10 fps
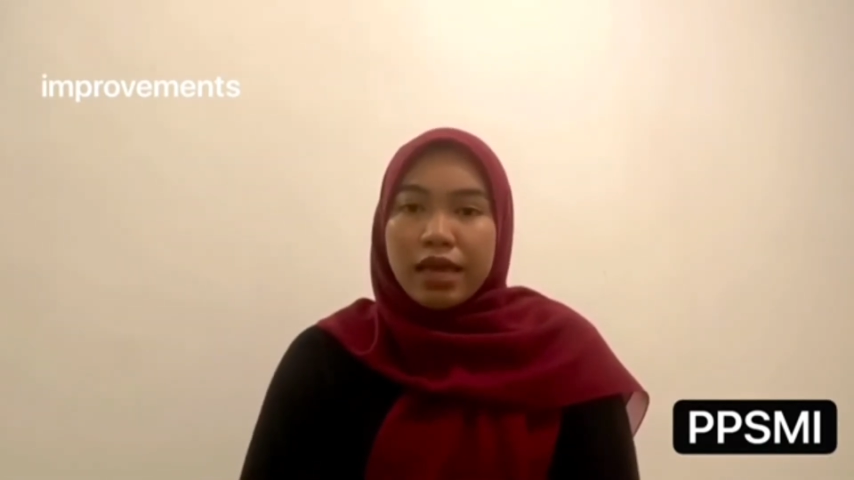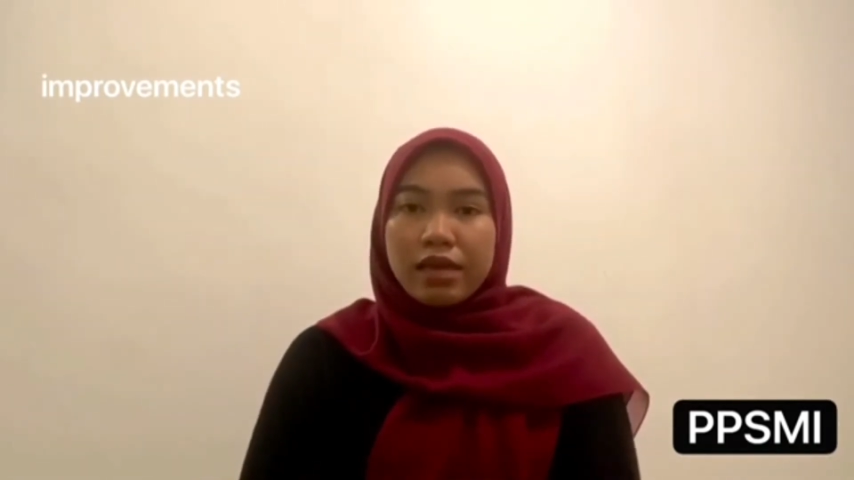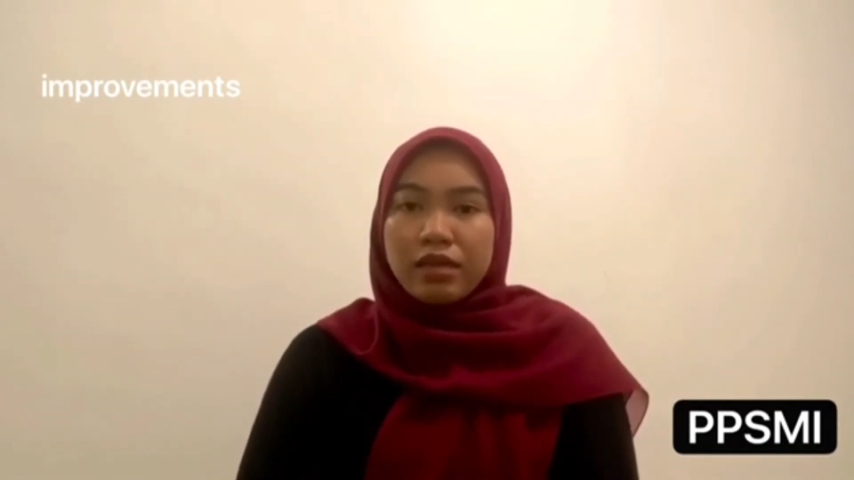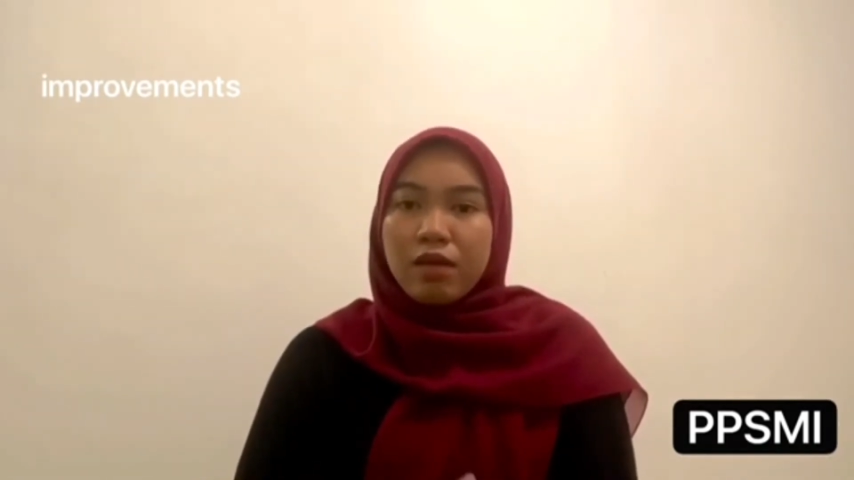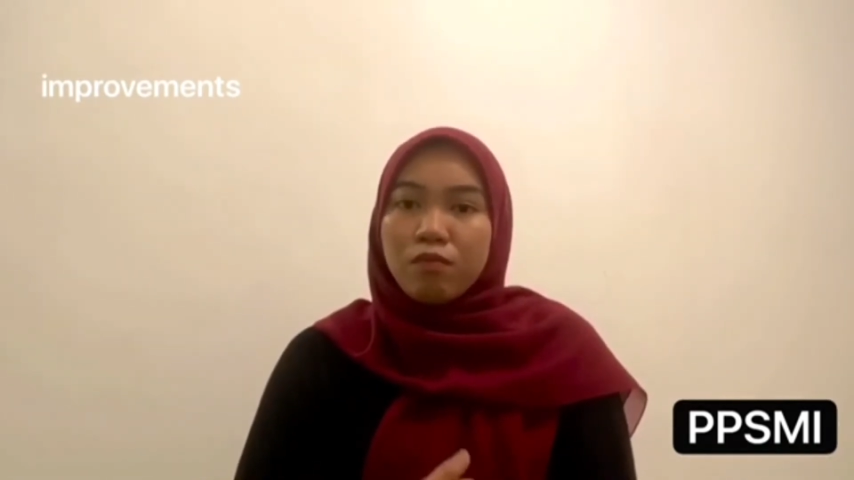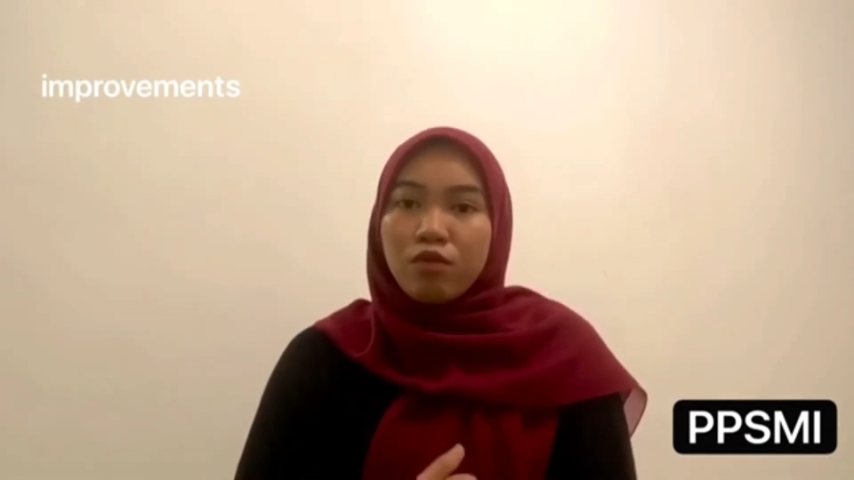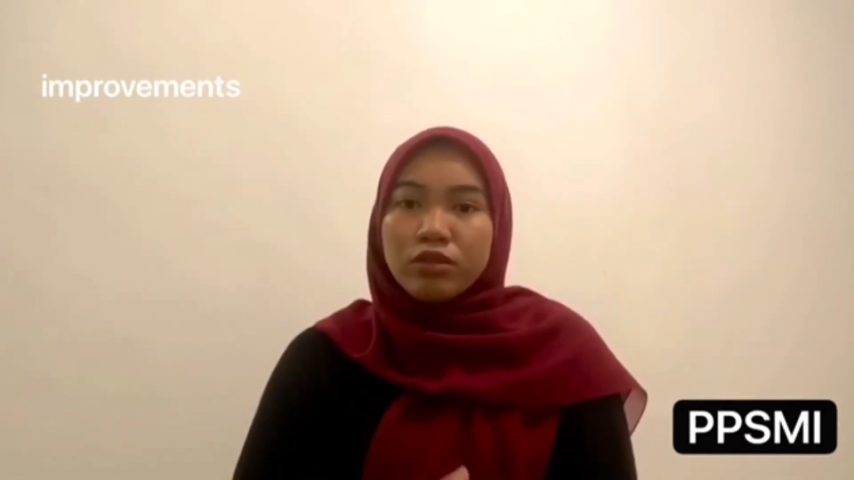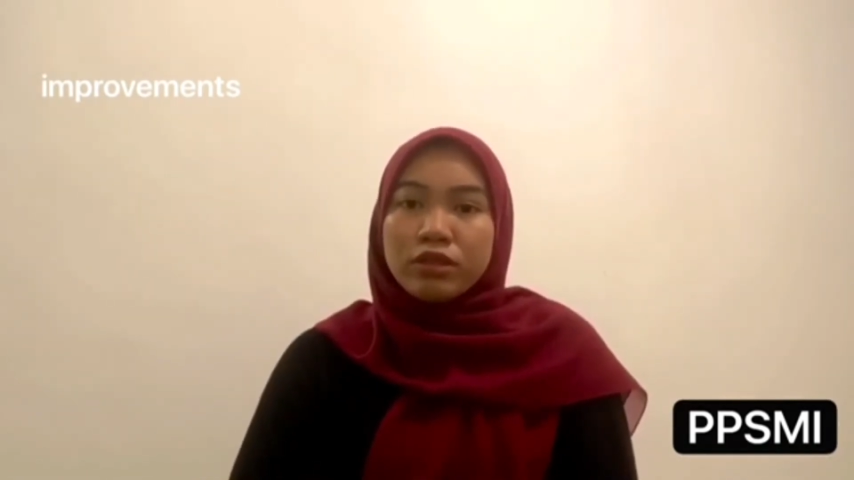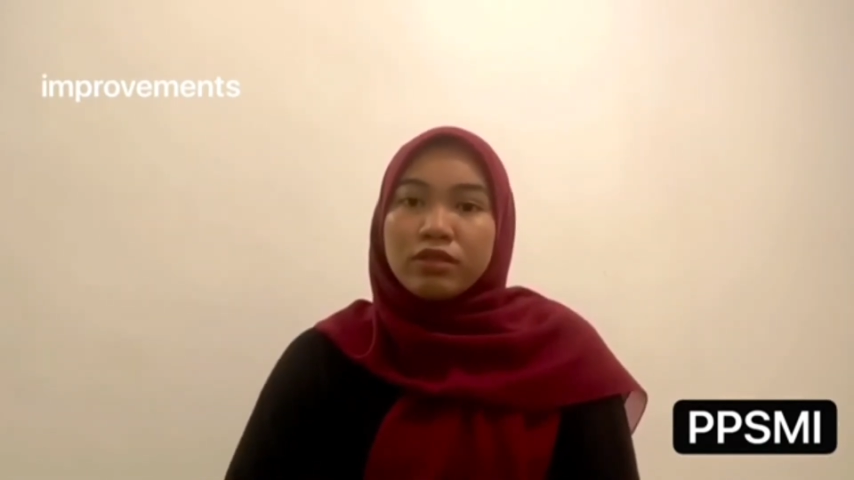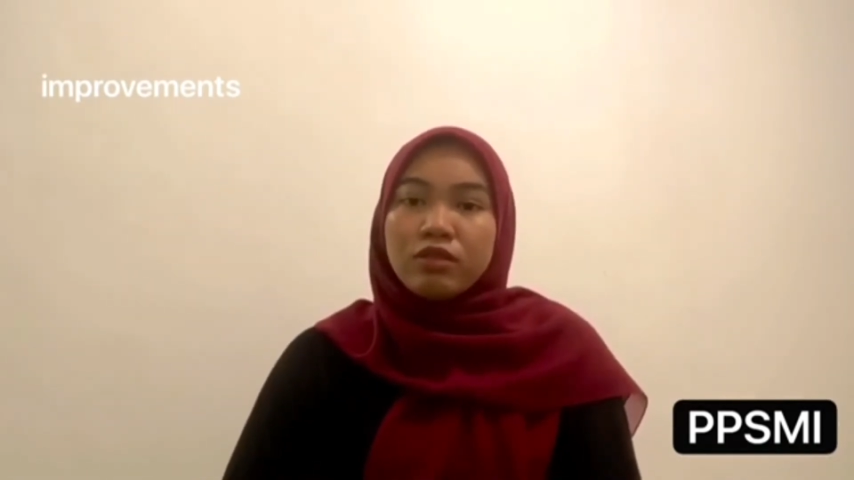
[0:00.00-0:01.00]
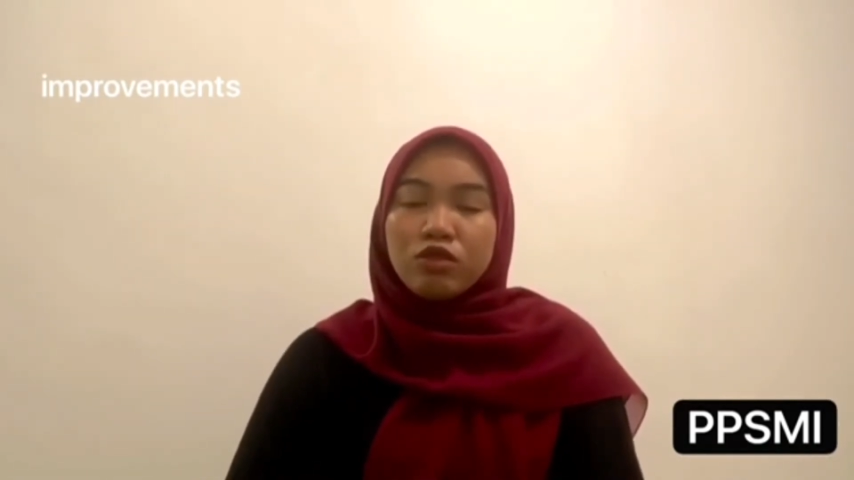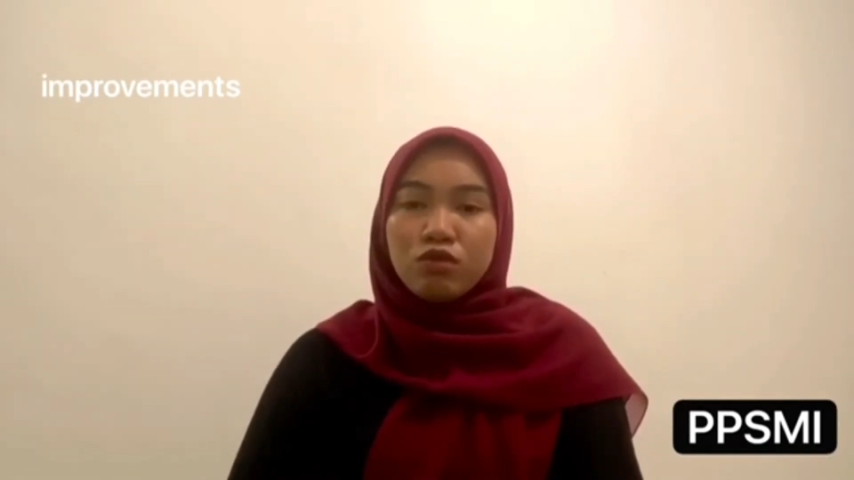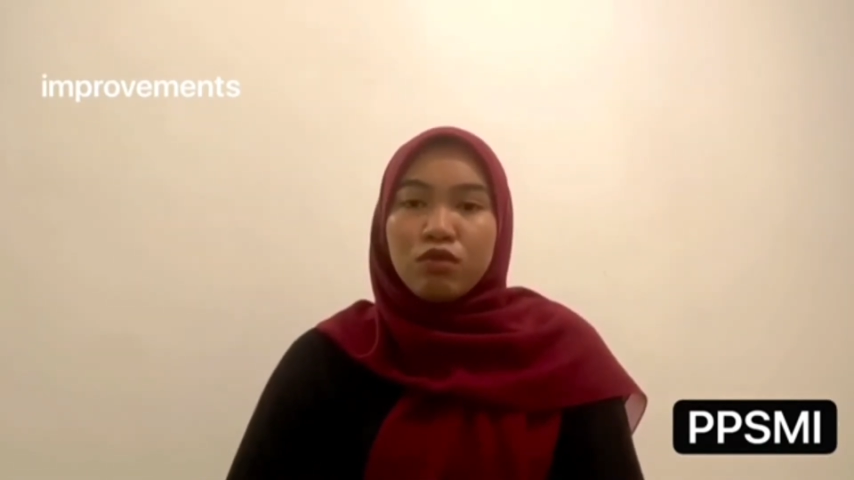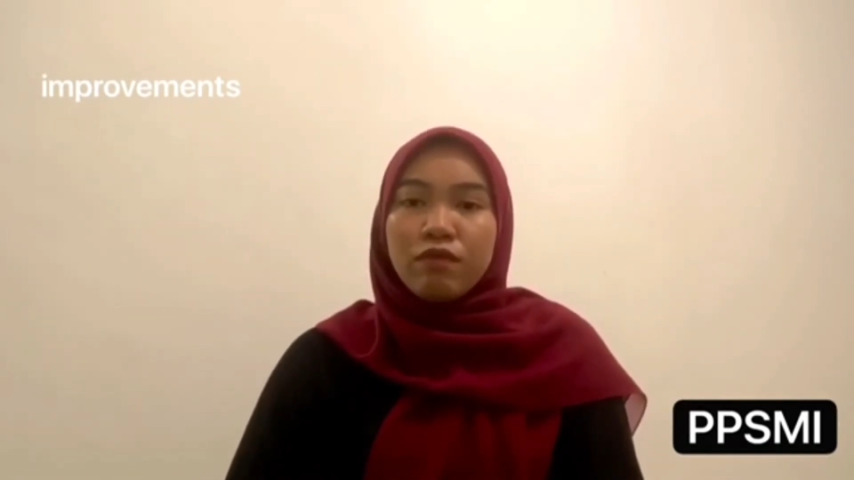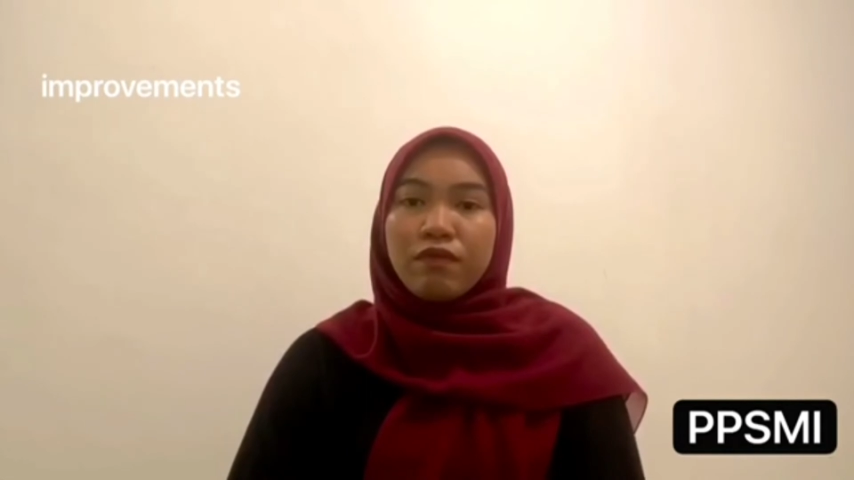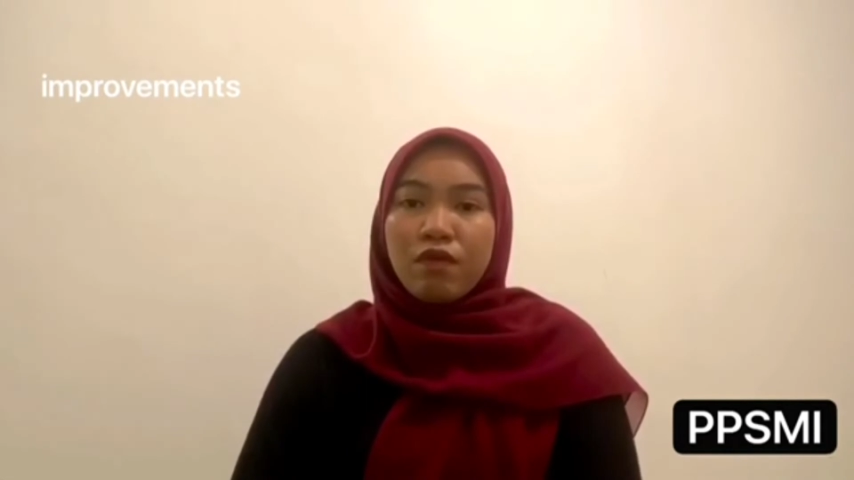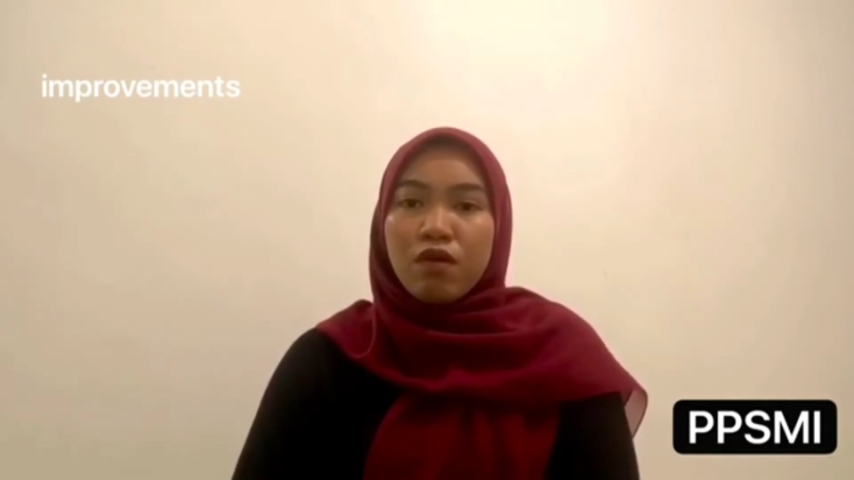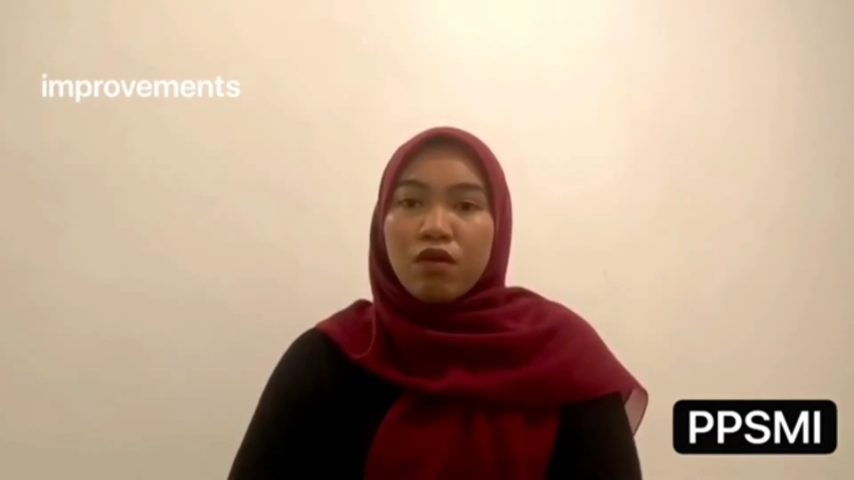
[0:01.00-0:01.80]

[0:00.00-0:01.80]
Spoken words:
important tool for